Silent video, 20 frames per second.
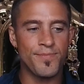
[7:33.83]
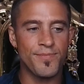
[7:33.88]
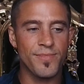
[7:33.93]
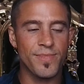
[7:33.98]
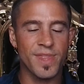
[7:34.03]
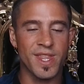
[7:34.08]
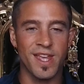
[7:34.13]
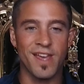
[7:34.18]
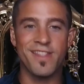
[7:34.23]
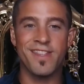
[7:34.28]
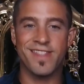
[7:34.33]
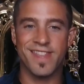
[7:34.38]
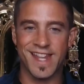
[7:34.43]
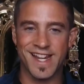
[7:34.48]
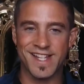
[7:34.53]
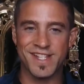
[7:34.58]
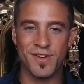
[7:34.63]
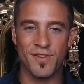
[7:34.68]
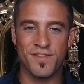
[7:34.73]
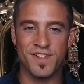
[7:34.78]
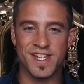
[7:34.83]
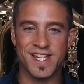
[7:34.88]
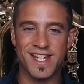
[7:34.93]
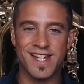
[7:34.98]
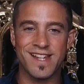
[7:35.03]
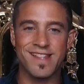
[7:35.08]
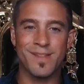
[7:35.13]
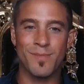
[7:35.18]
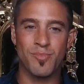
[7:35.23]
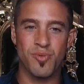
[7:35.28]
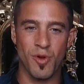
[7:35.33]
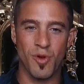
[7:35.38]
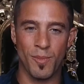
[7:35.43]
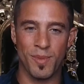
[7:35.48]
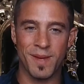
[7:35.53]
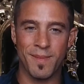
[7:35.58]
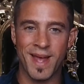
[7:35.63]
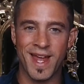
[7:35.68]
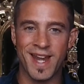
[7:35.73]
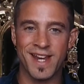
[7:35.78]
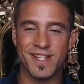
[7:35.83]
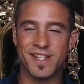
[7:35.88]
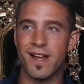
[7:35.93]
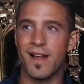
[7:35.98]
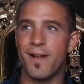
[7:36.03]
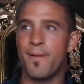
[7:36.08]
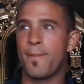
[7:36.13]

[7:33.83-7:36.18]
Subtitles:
The other thing is obviously the property manager